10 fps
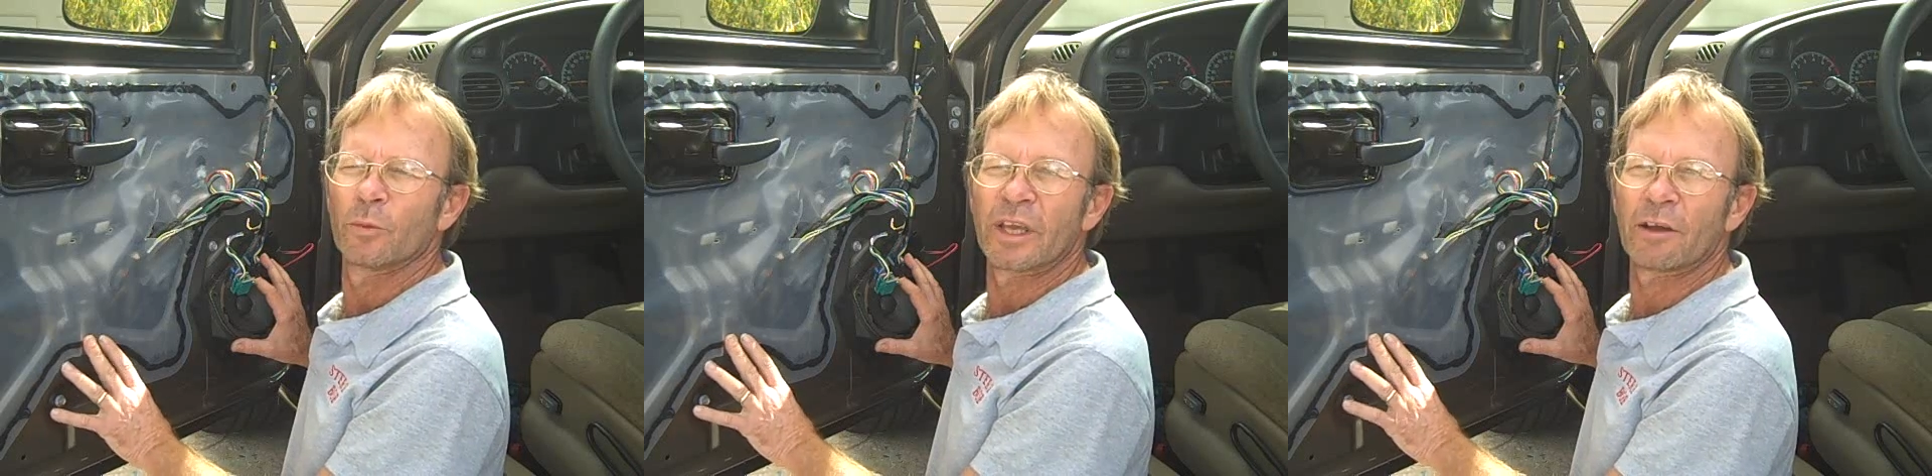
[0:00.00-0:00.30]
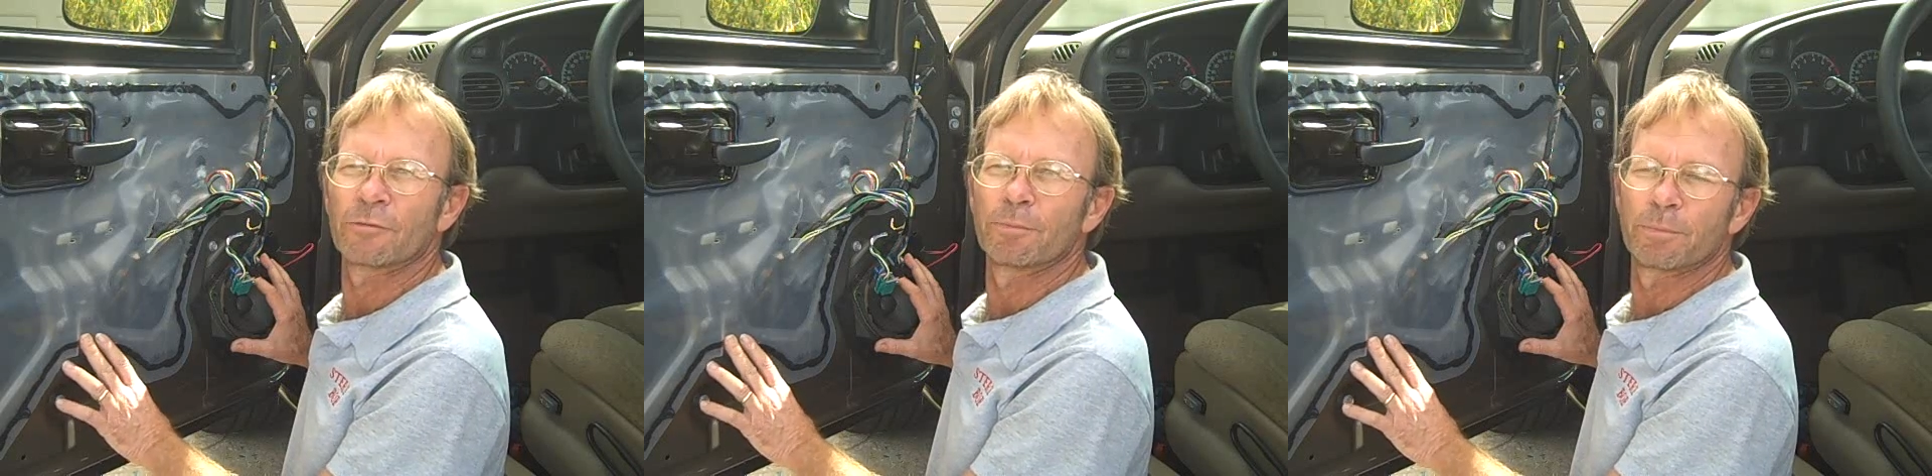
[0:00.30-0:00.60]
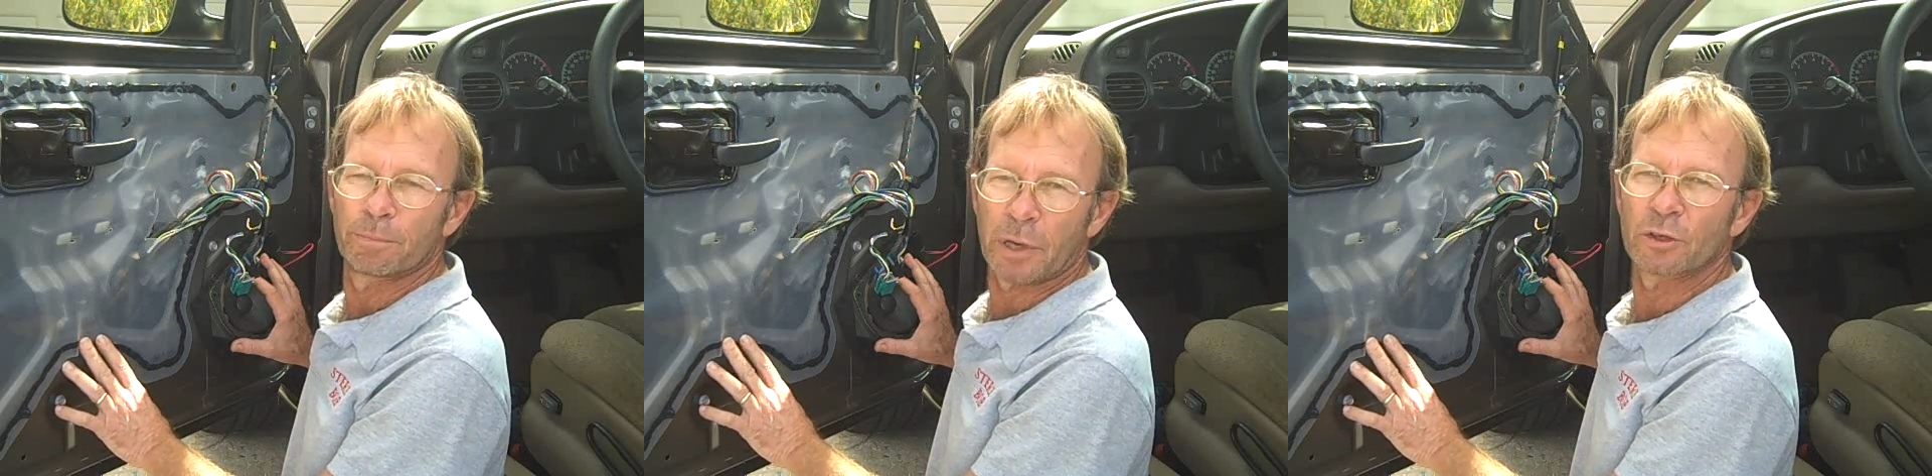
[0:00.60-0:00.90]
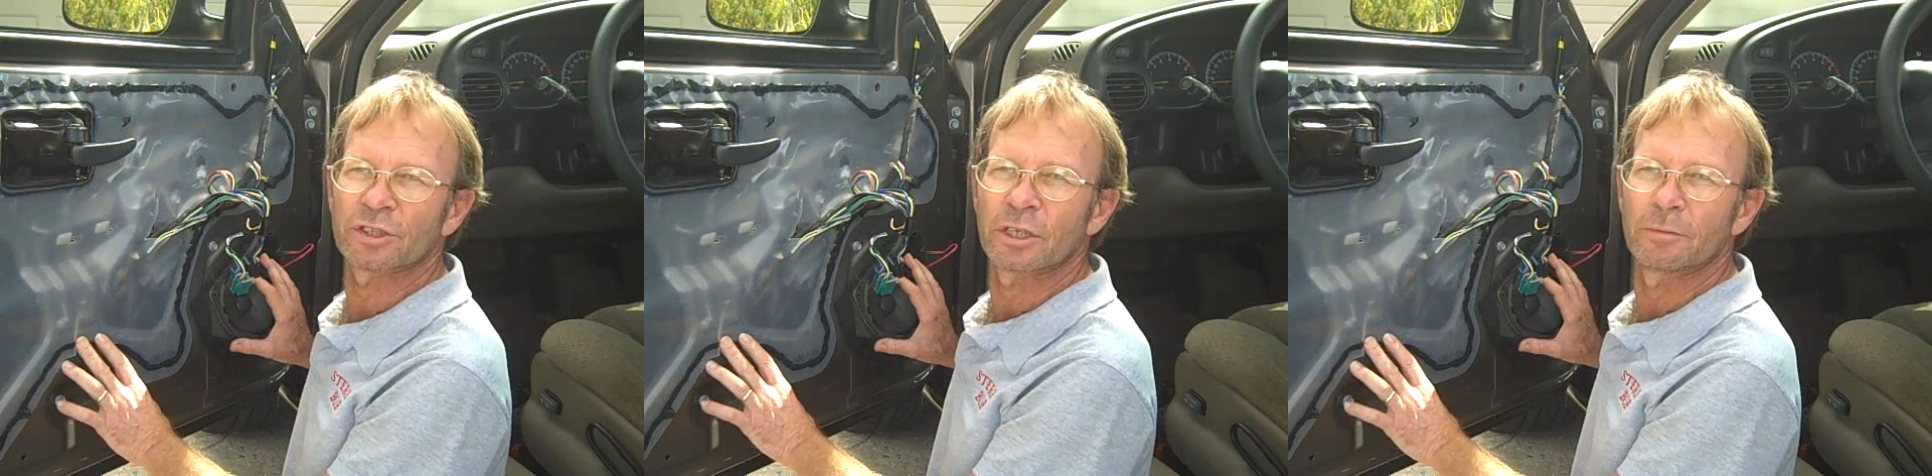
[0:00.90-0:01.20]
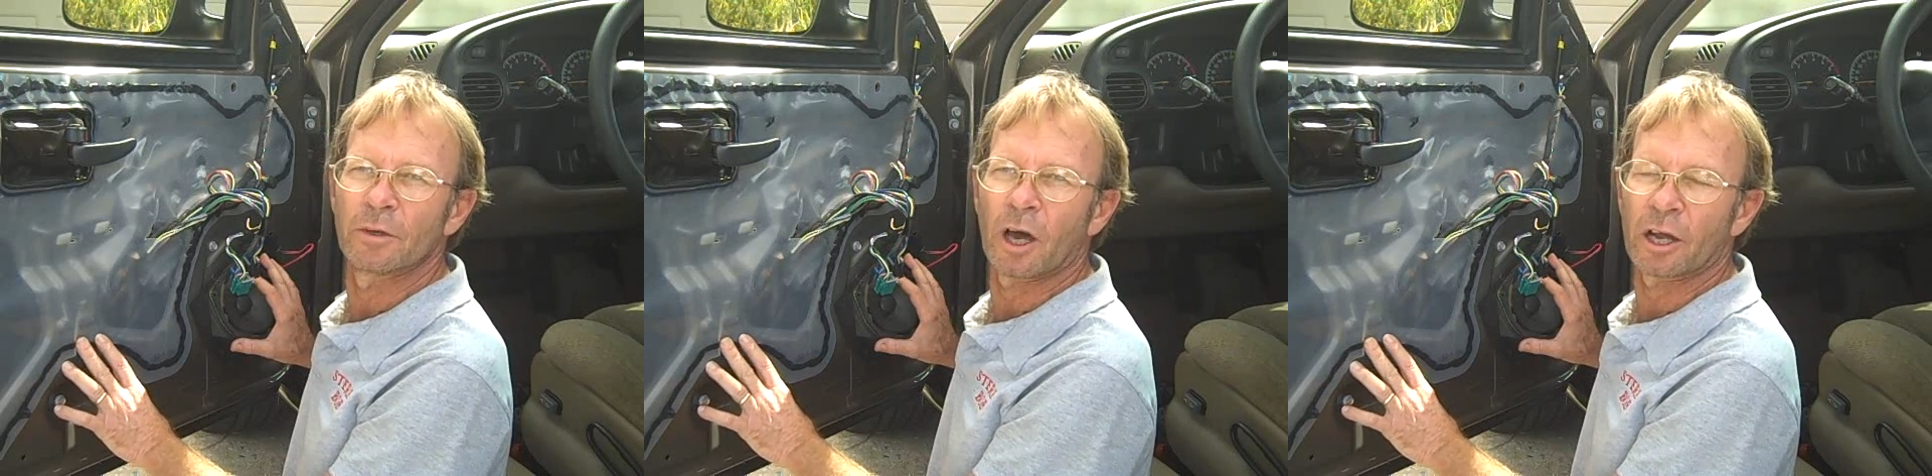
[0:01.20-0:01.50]
We have posted
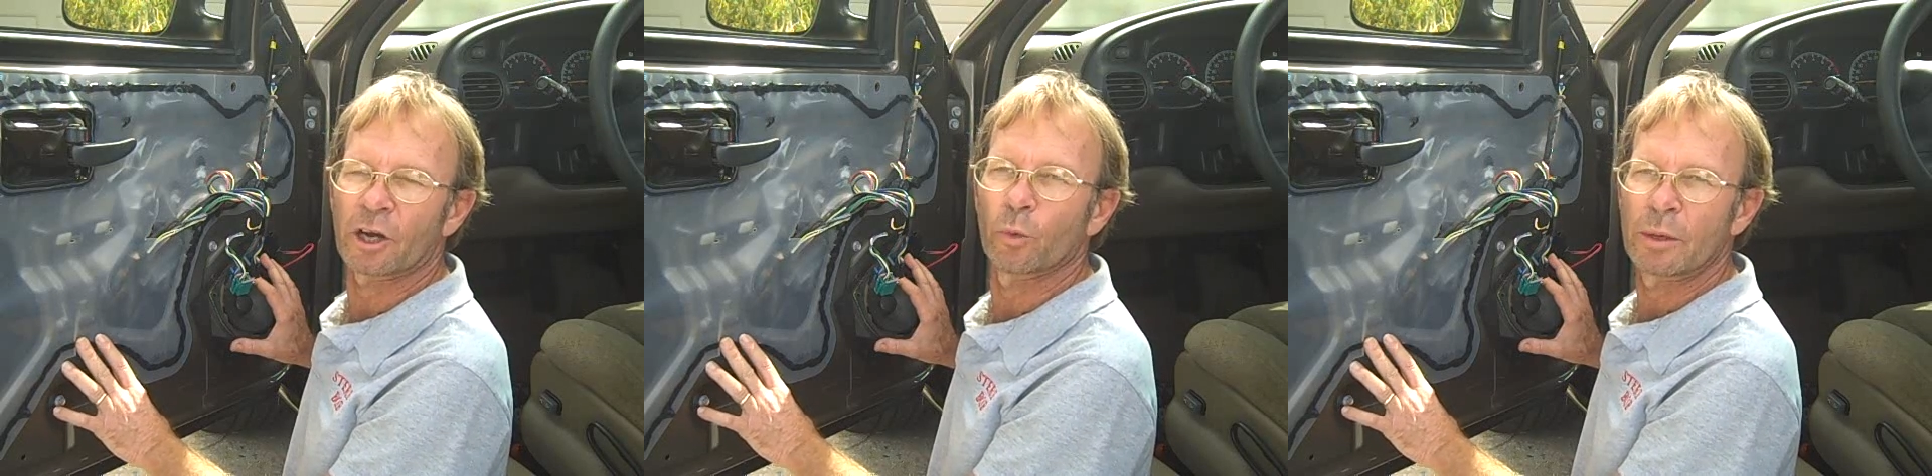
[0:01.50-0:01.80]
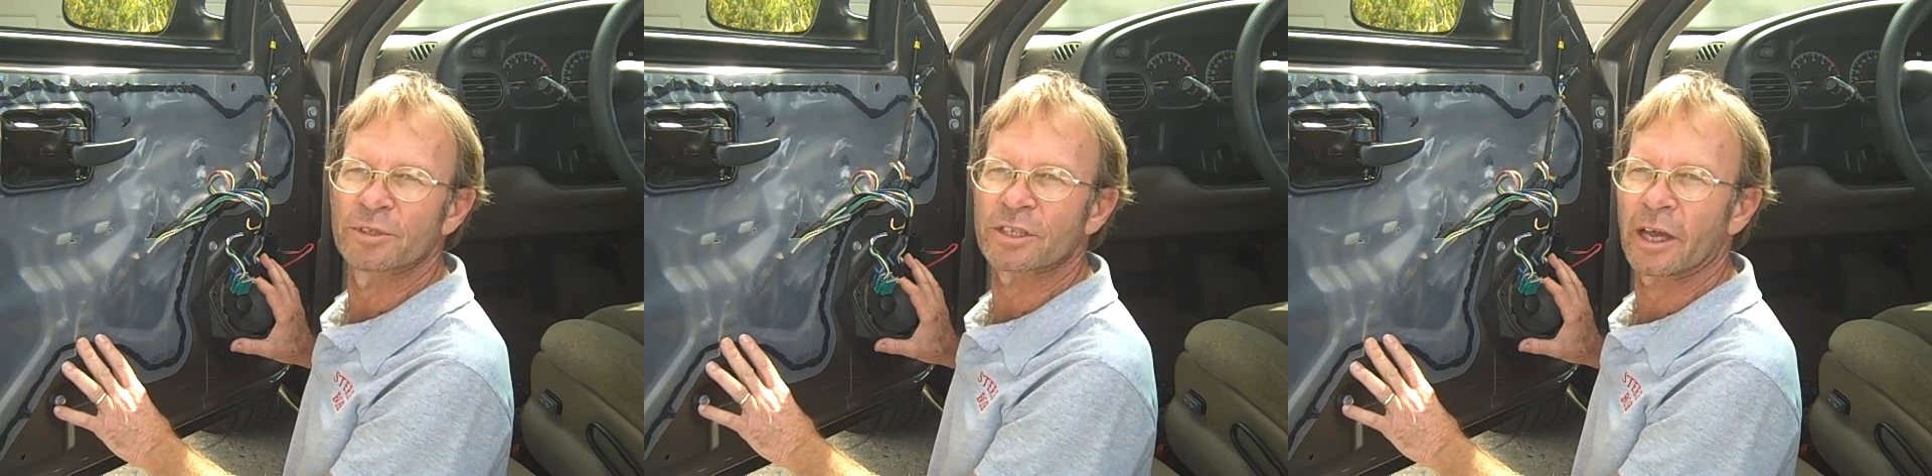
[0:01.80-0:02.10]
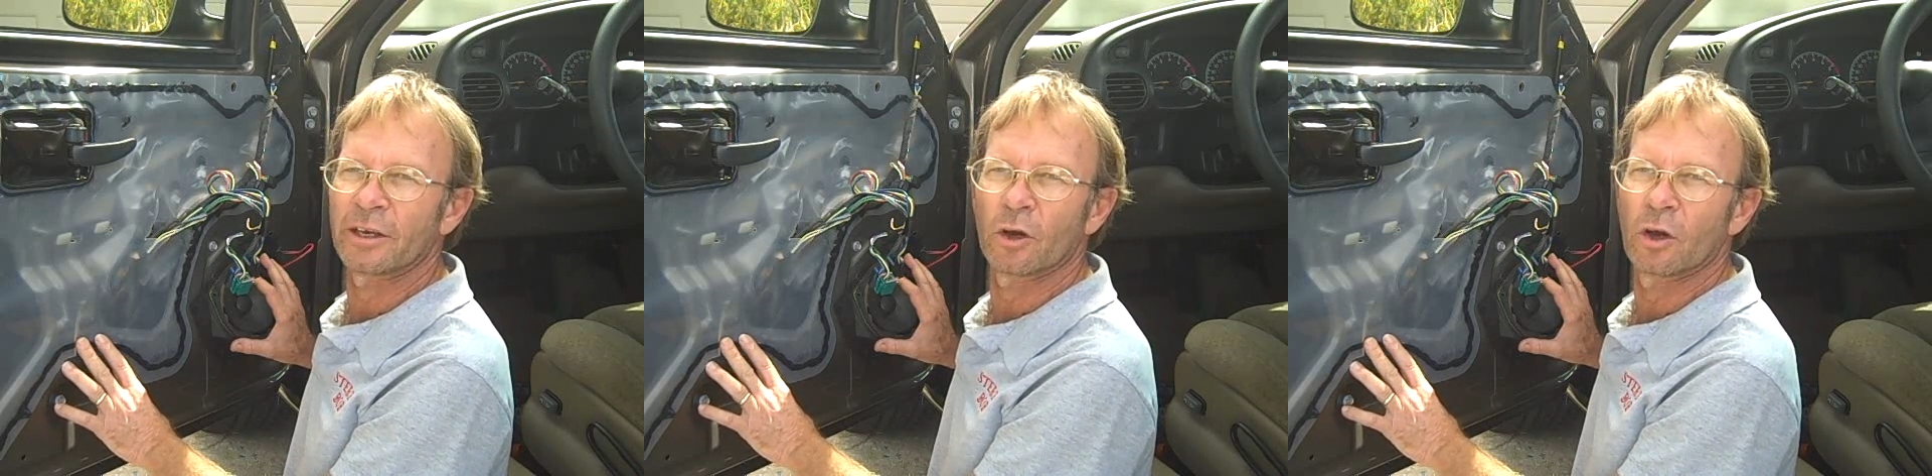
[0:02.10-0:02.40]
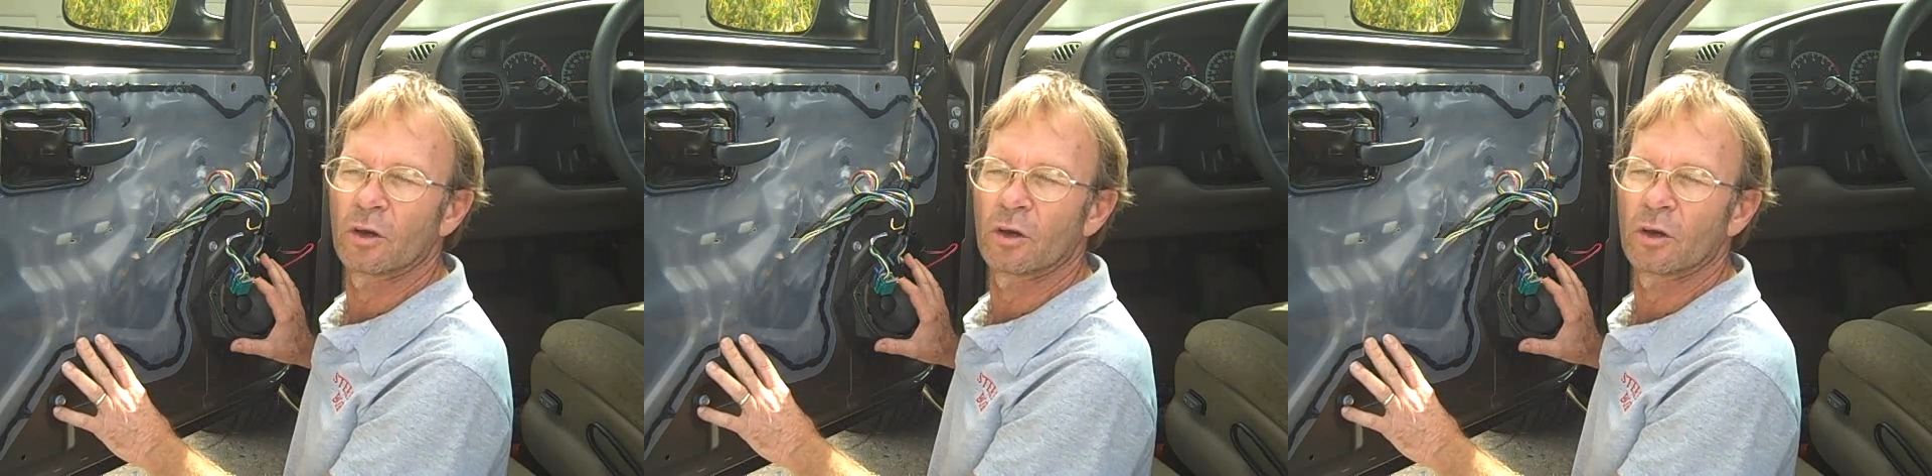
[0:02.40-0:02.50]
on our website